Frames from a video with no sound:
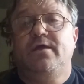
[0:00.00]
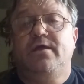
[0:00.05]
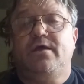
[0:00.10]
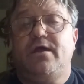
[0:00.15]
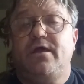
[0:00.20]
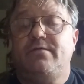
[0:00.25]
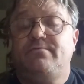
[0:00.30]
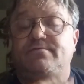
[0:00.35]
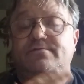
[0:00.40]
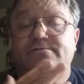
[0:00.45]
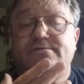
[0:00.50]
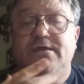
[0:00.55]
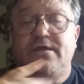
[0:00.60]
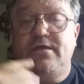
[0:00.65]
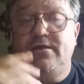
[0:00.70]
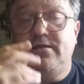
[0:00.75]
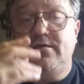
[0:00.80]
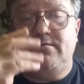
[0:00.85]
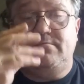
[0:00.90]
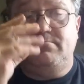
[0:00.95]
I've
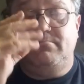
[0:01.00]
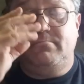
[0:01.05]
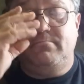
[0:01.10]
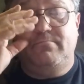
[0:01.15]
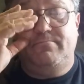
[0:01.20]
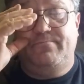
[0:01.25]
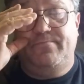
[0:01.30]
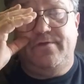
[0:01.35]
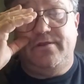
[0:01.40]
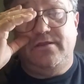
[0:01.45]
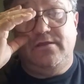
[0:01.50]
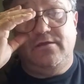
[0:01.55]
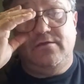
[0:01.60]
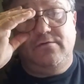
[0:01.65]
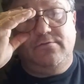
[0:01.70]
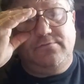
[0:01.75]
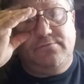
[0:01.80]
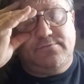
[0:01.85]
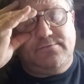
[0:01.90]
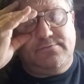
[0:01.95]
said in
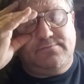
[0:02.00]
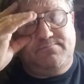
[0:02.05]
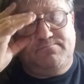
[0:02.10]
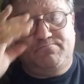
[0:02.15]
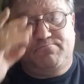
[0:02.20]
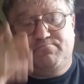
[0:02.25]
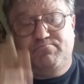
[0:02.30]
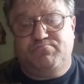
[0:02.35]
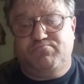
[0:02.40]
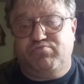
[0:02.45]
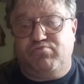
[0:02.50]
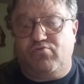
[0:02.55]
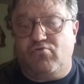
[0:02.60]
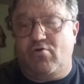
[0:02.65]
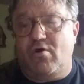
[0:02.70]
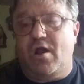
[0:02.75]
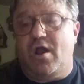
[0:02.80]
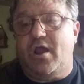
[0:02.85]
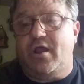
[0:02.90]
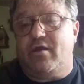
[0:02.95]
videos
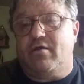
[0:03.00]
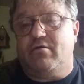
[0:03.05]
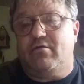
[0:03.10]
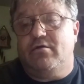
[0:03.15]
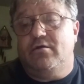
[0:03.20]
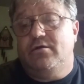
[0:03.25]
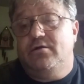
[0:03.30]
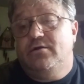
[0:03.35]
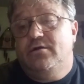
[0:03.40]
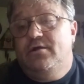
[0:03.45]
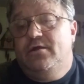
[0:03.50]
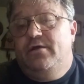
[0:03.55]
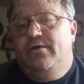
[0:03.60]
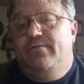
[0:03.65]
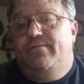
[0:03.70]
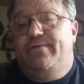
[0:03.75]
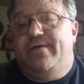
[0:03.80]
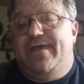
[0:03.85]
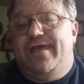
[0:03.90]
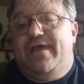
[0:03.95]
prior
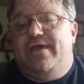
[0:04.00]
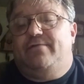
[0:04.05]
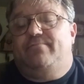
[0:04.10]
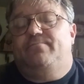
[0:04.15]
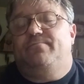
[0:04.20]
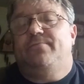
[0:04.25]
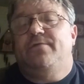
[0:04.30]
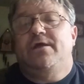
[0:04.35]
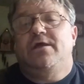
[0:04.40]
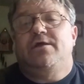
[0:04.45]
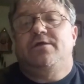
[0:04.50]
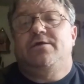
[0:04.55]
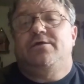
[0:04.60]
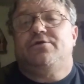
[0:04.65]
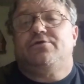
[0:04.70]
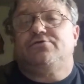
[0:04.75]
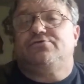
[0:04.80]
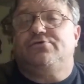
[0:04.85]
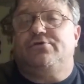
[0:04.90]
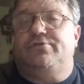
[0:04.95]
that
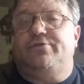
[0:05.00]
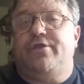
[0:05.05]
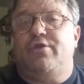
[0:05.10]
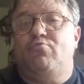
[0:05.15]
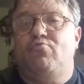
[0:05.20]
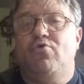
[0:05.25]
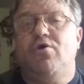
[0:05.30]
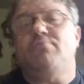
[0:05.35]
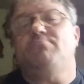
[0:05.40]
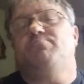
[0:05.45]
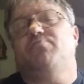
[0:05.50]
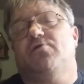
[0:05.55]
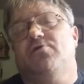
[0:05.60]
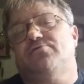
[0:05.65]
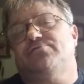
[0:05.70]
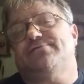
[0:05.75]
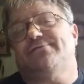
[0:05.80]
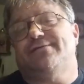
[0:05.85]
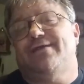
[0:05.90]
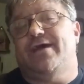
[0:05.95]
there's only one
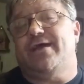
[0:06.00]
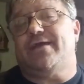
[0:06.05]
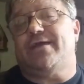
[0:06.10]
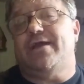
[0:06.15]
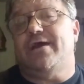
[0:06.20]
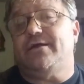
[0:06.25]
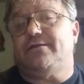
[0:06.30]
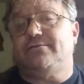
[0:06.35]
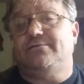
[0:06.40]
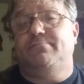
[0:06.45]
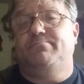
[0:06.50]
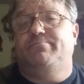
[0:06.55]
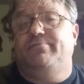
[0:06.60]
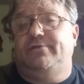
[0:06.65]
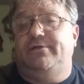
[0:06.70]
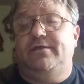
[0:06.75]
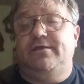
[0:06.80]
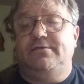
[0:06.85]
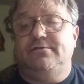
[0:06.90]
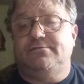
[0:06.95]
person I got to
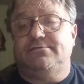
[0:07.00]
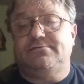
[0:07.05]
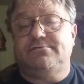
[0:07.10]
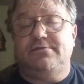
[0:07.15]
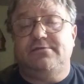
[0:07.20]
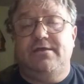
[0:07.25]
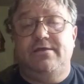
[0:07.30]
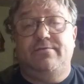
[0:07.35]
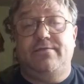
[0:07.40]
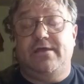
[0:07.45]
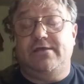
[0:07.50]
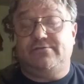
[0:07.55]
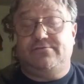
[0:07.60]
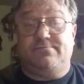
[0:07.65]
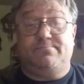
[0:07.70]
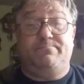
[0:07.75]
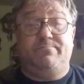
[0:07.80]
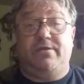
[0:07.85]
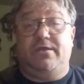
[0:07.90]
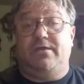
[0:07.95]
please, and
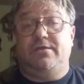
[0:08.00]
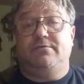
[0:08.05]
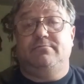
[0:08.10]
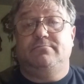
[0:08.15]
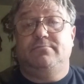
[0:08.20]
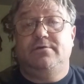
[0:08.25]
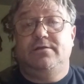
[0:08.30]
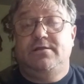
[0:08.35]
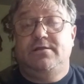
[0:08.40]
that's me.